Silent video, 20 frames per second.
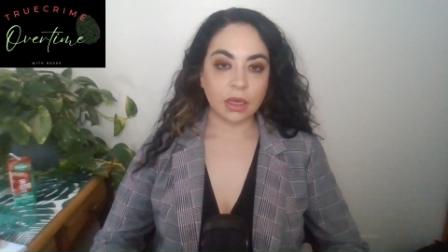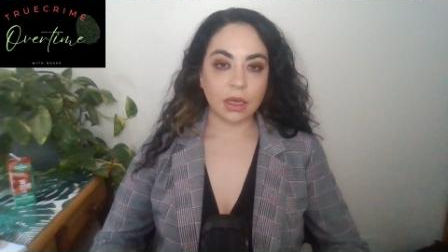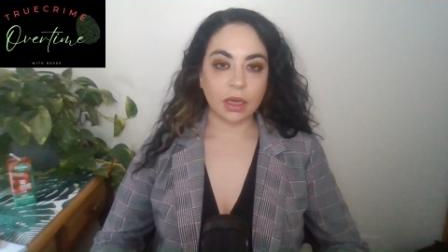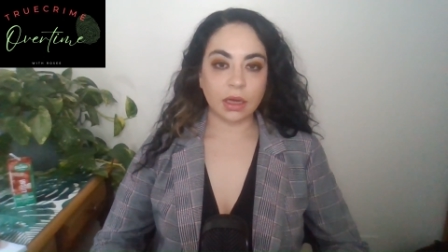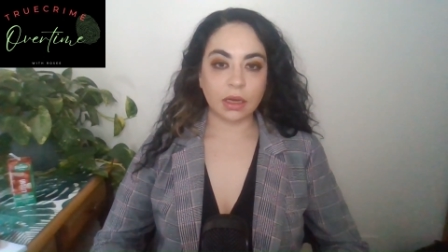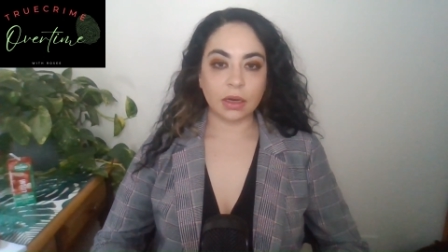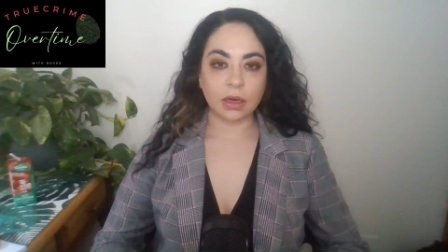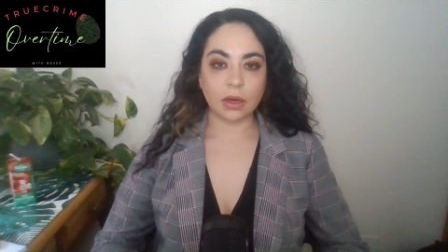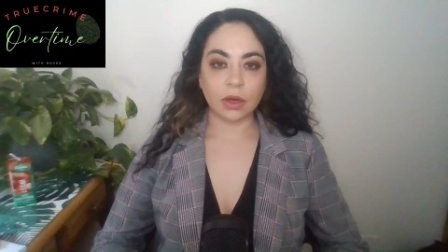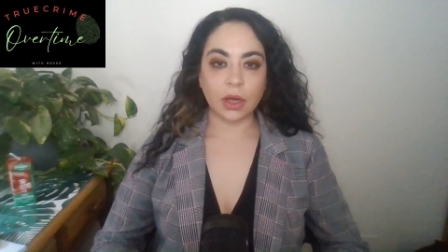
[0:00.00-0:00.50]

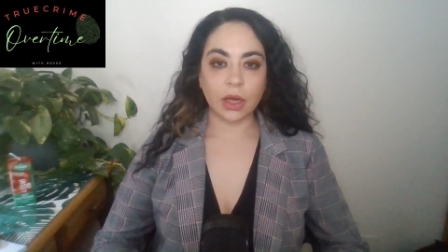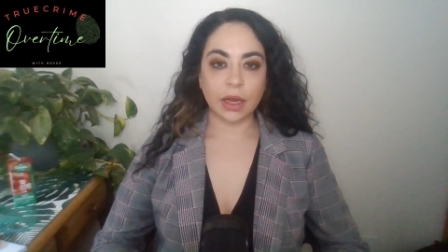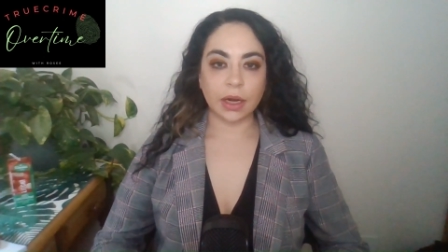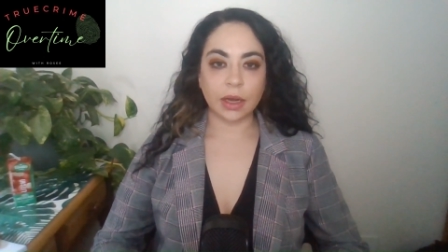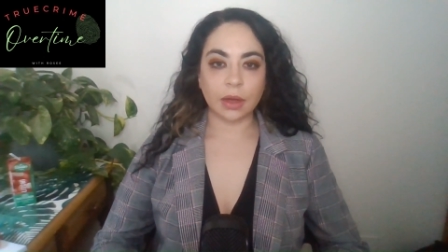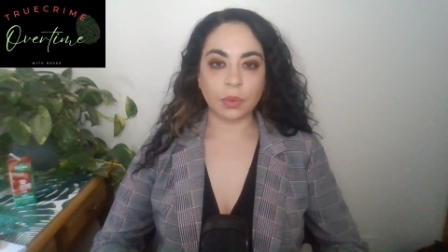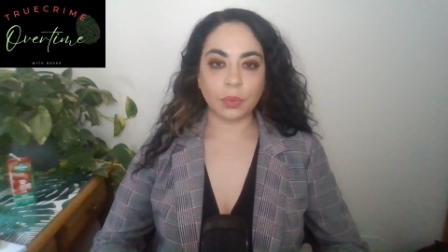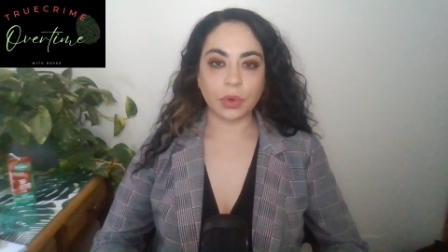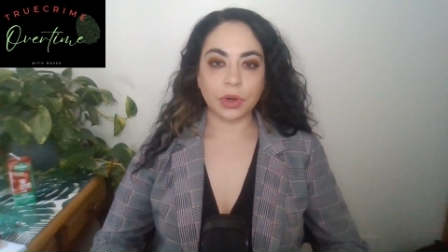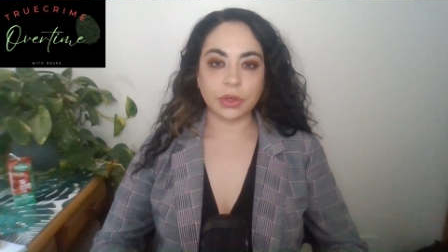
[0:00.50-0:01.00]
And
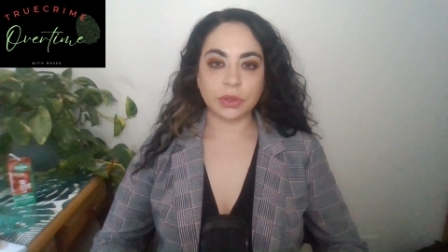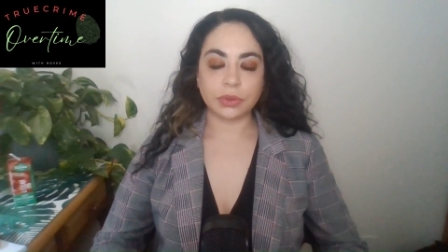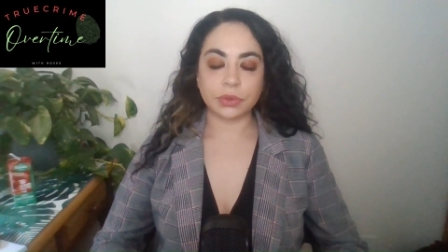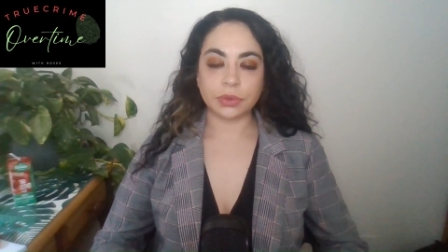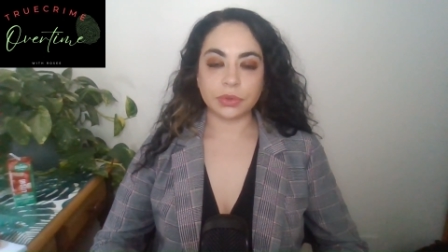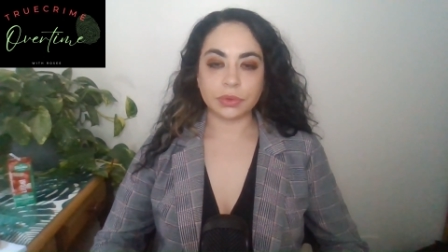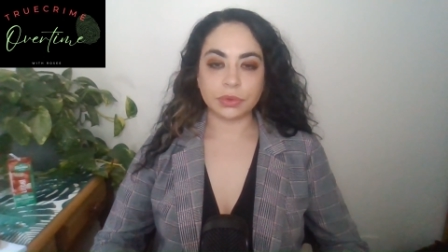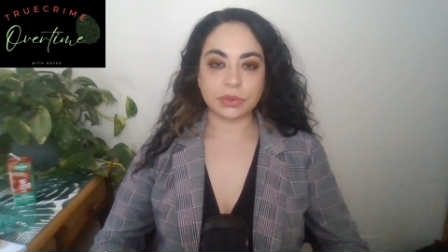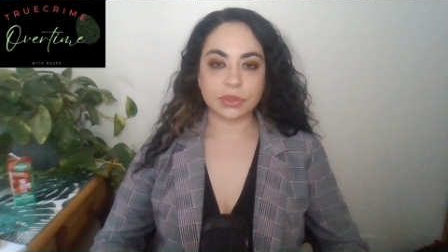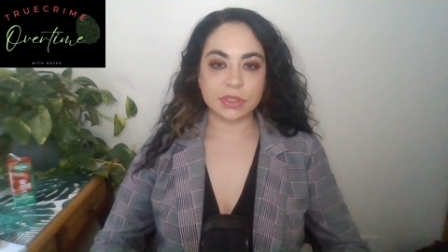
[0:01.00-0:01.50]
I want
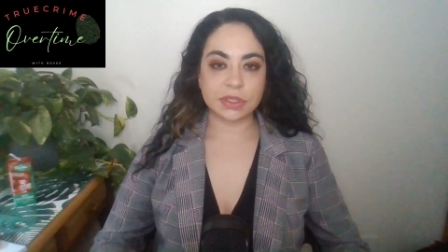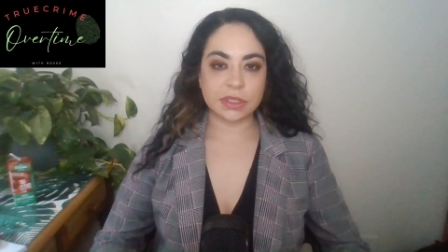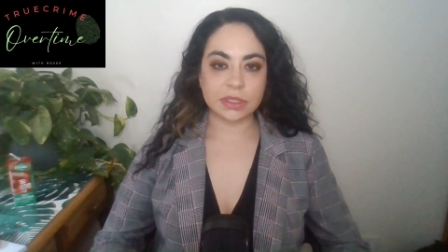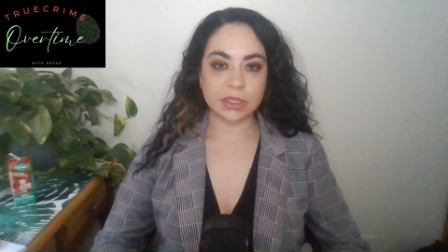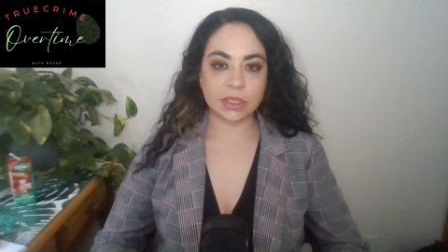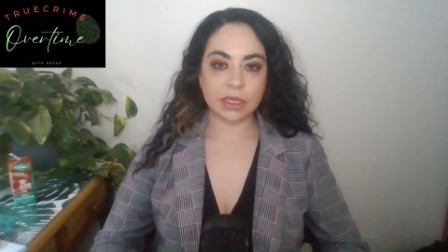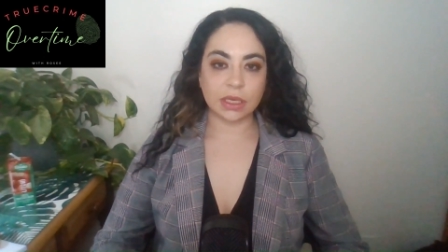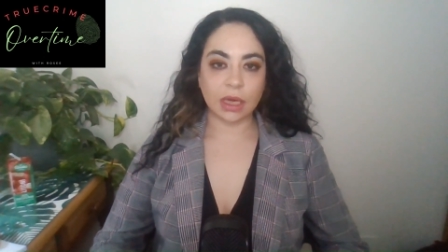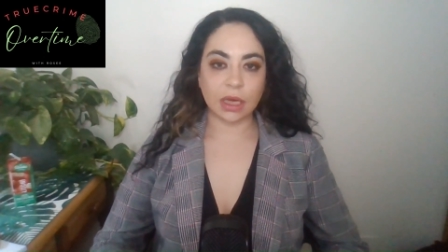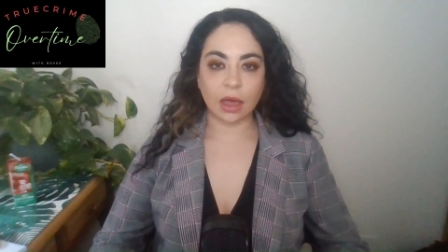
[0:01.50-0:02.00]
to
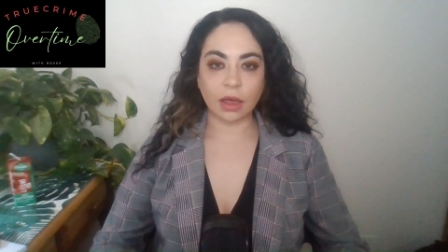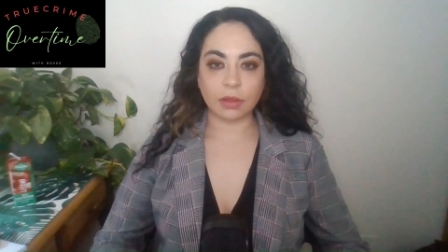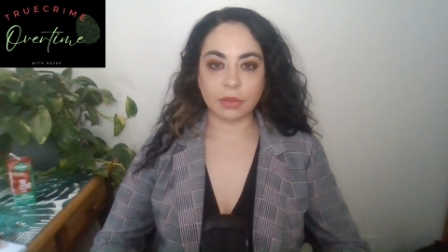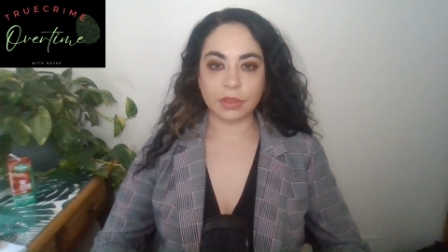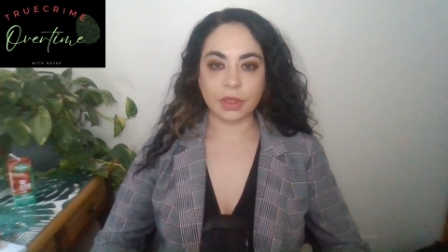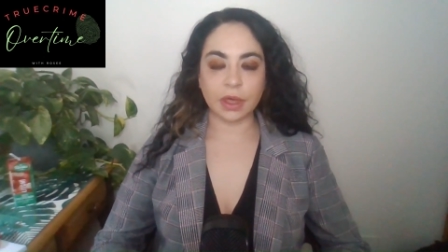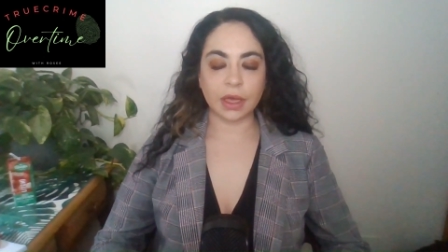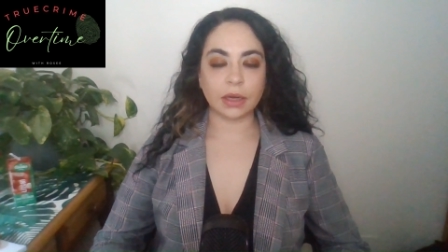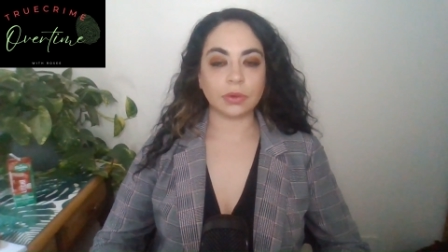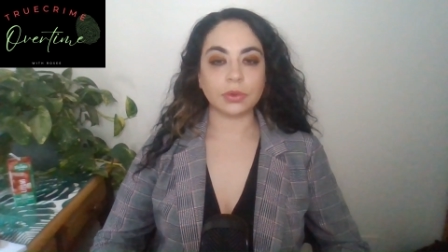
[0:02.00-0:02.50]
see how
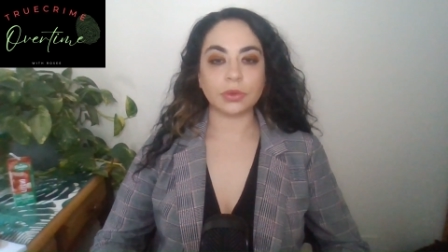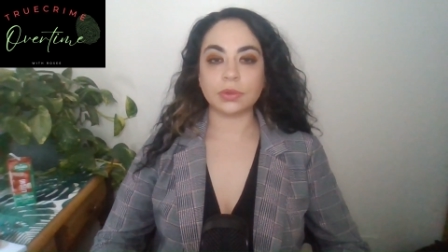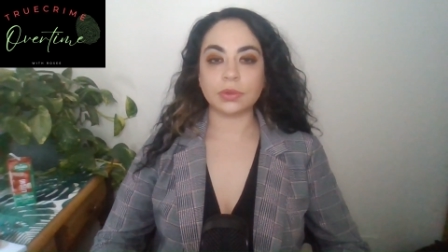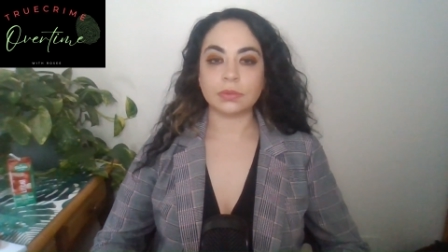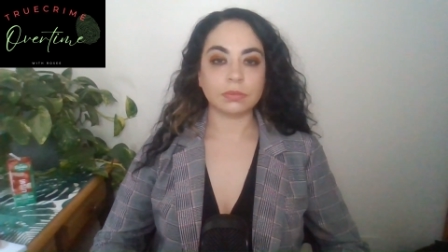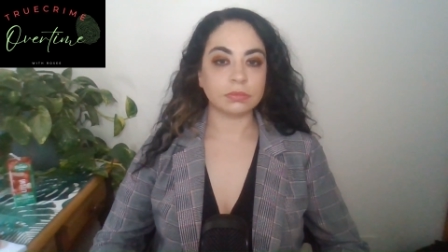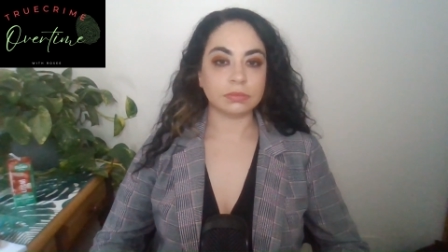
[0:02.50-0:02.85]
that